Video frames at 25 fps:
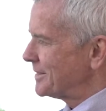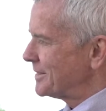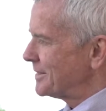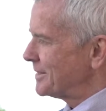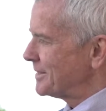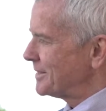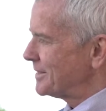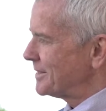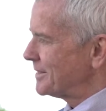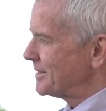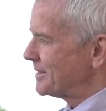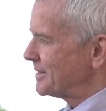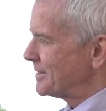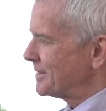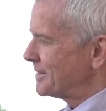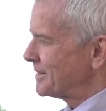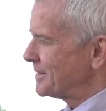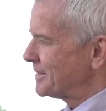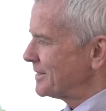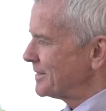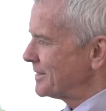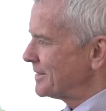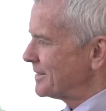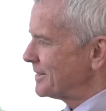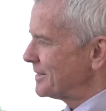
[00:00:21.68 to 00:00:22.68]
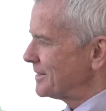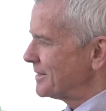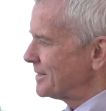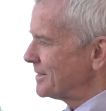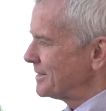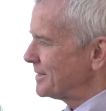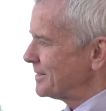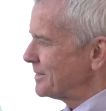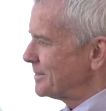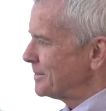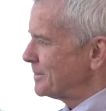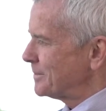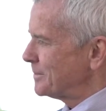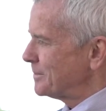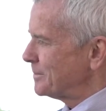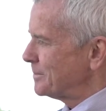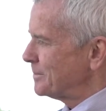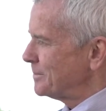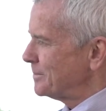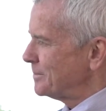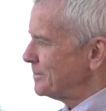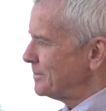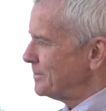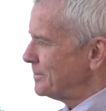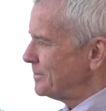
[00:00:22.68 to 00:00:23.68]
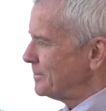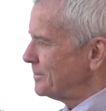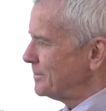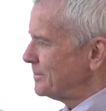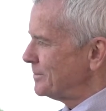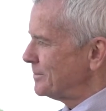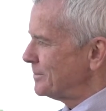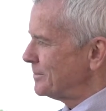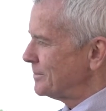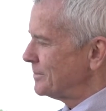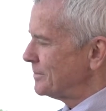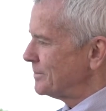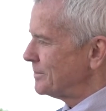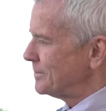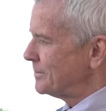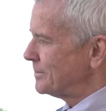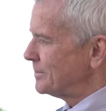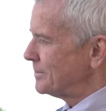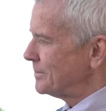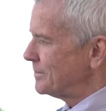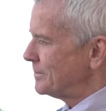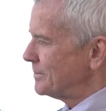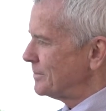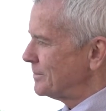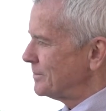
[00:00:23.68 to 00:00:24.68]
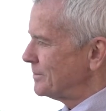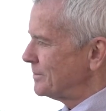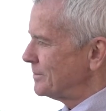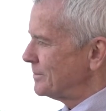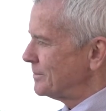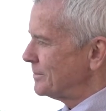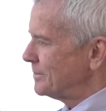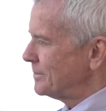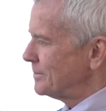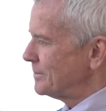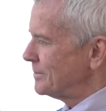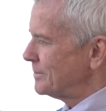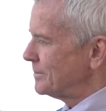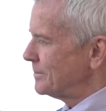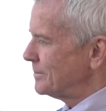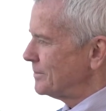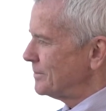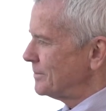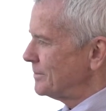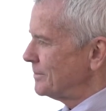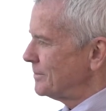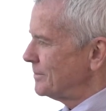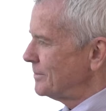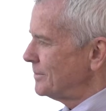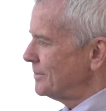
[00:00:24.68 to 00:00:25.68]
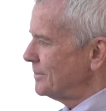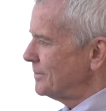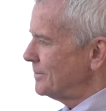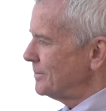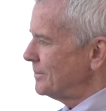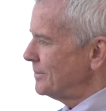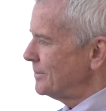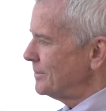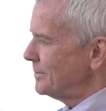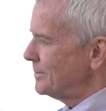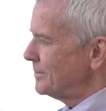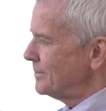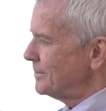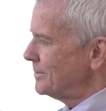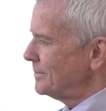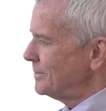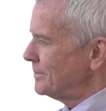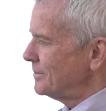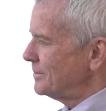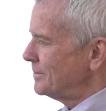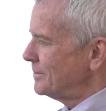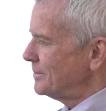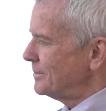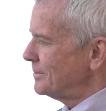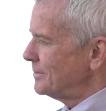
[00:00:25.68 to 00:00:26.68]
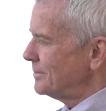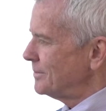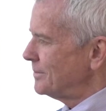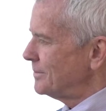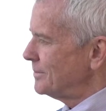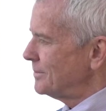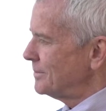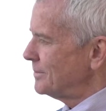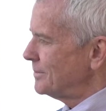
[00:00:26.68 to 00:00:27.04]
[no speech]